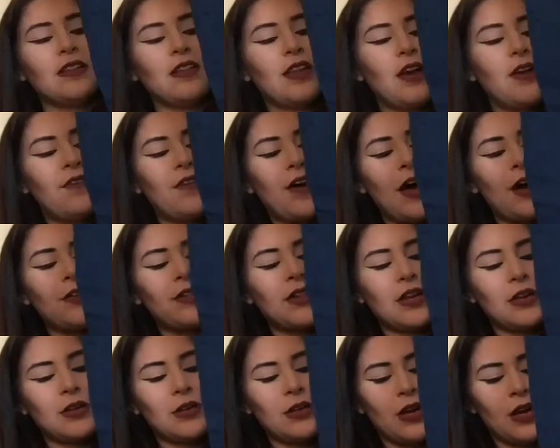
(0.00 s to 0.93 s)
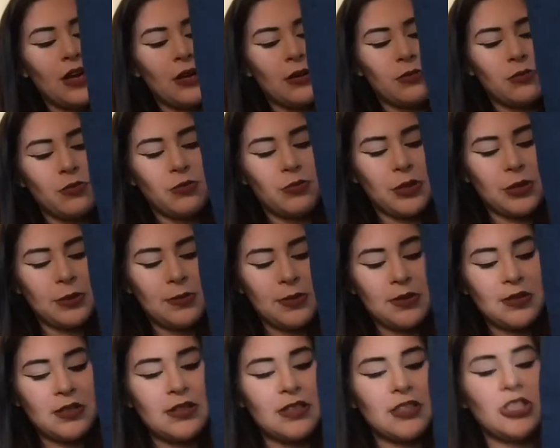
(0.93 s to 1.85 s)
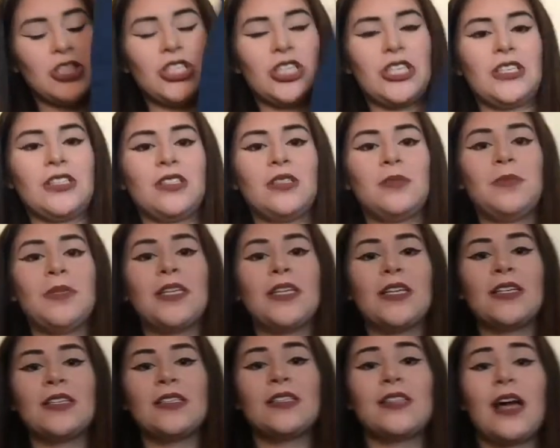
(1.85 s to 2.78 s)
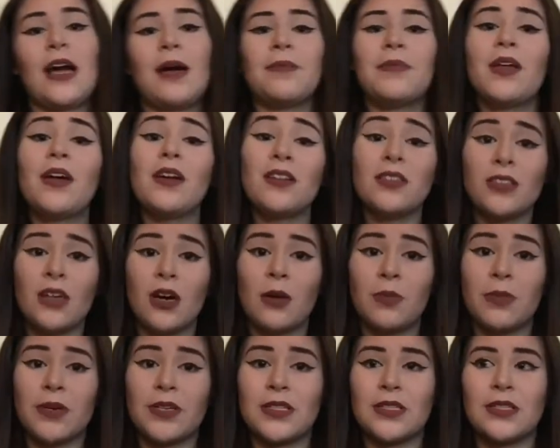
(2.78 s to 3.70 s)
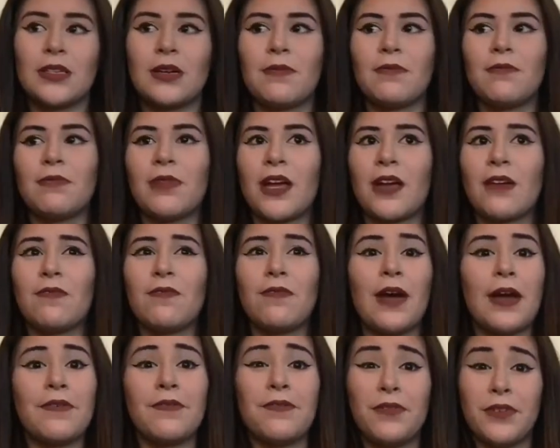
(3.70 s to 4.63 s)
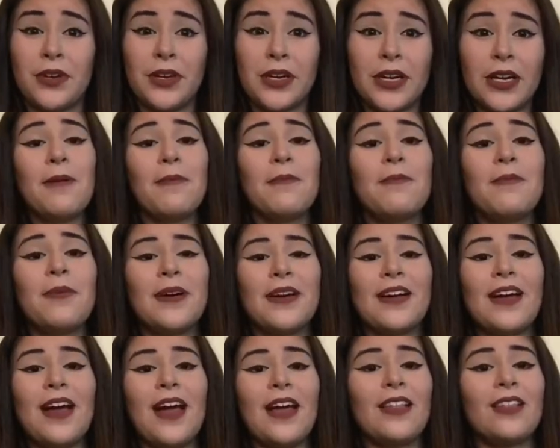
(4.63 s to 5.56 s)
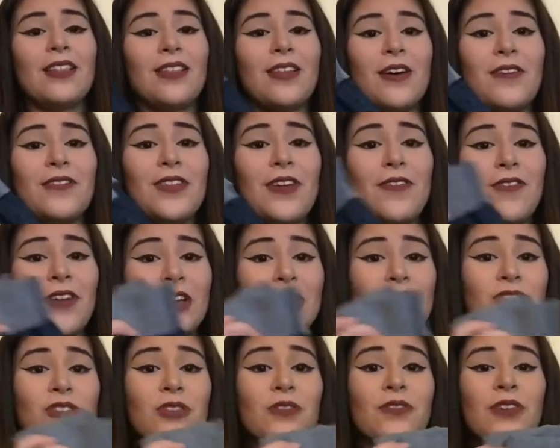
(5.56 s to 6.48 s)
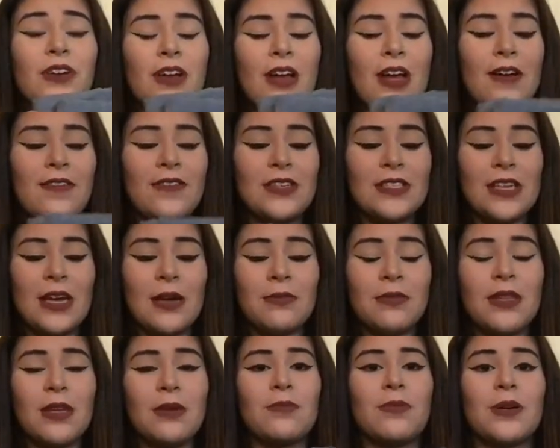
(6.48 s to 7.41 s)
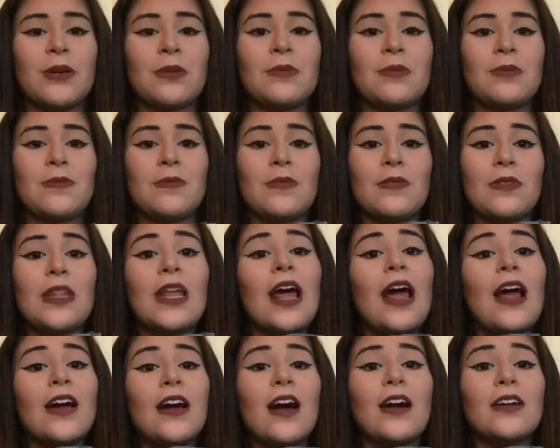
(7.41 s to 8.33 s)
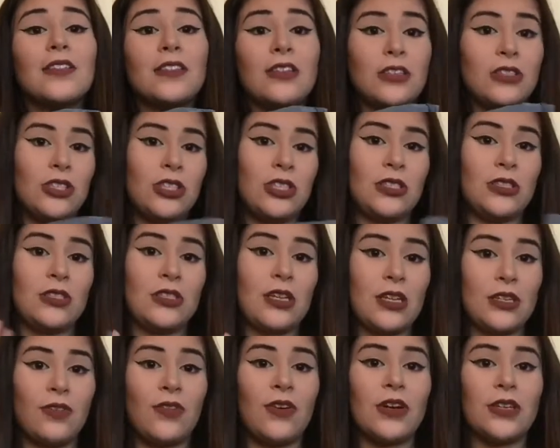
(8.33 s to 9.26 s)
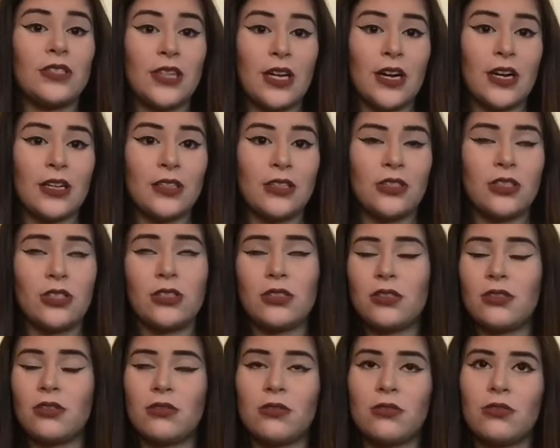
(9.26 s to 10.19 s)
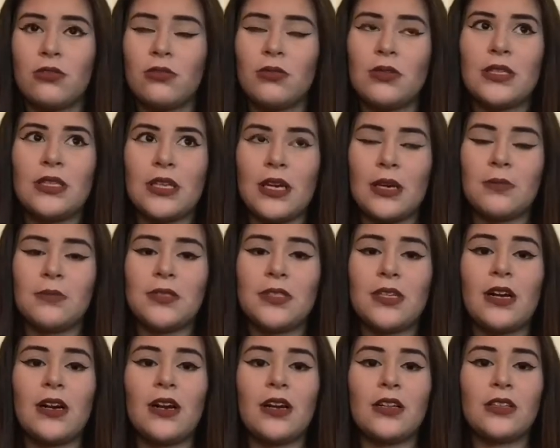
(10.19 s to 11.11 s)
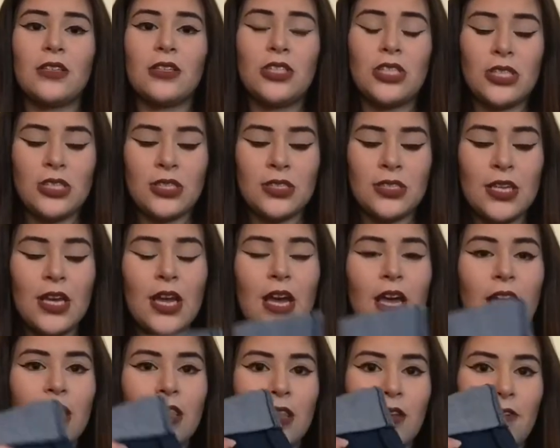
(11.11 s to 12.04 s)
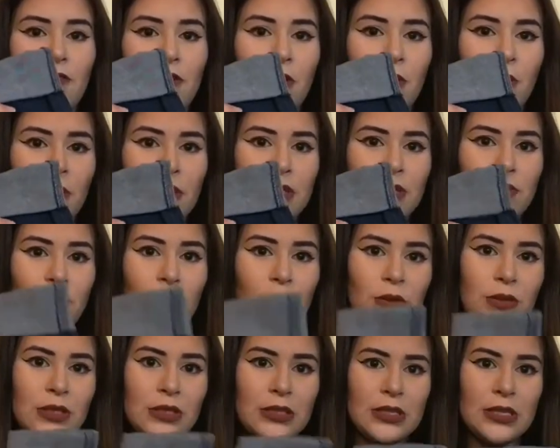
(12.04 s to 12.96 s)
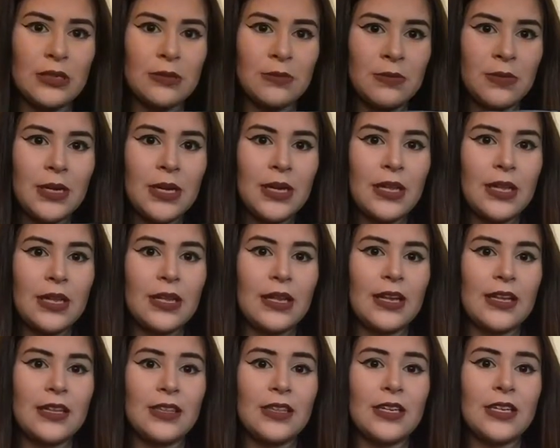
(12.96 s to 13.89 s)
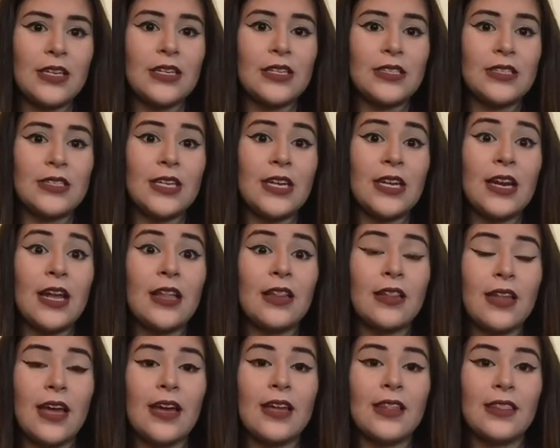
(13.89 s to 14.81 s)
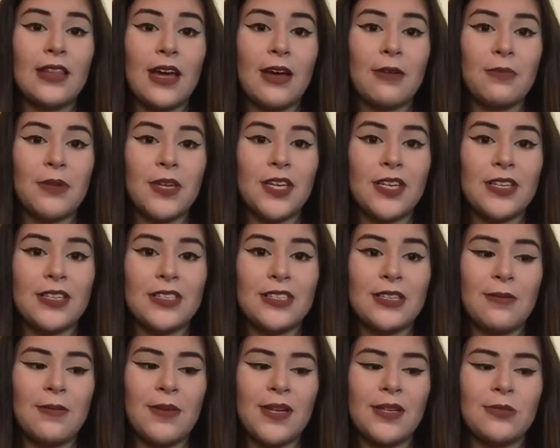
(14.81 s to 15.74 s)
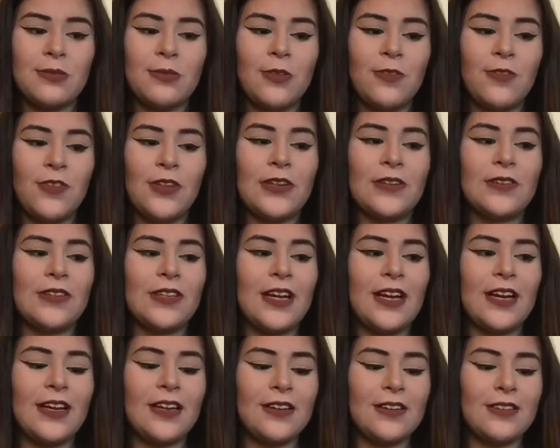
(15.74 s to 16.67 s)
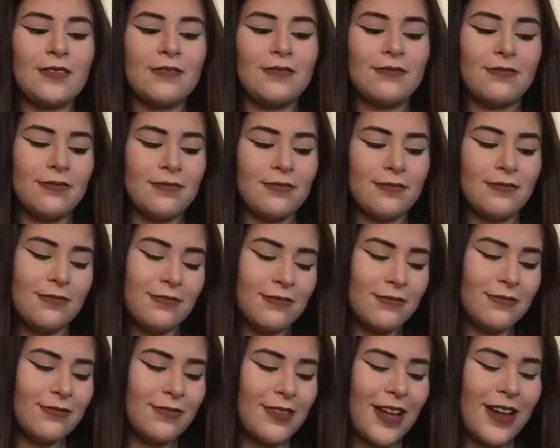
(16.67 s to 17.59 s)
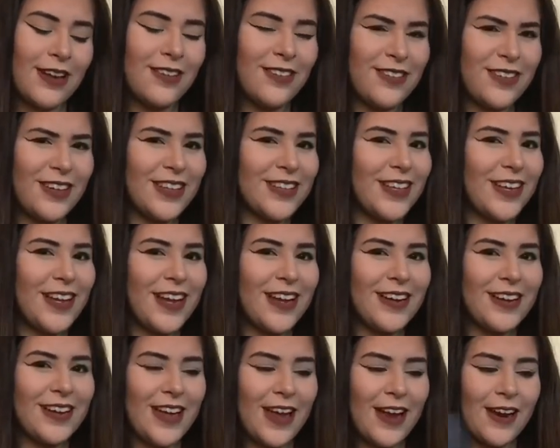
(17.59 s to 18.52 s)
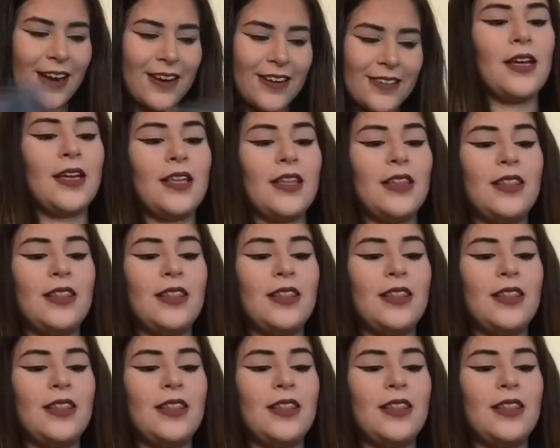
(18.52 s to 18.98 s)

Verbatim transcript: I love how they um, bring me the jeans because I'm not a tall person, I'm like 5 foot. But I love the Fashion Nova every time they bring that I got their jeans, as far as I got their jeans, so three times that I got their jeans, they've always folded them like this and I like that because it makes me feel like I don't know like they kind of care.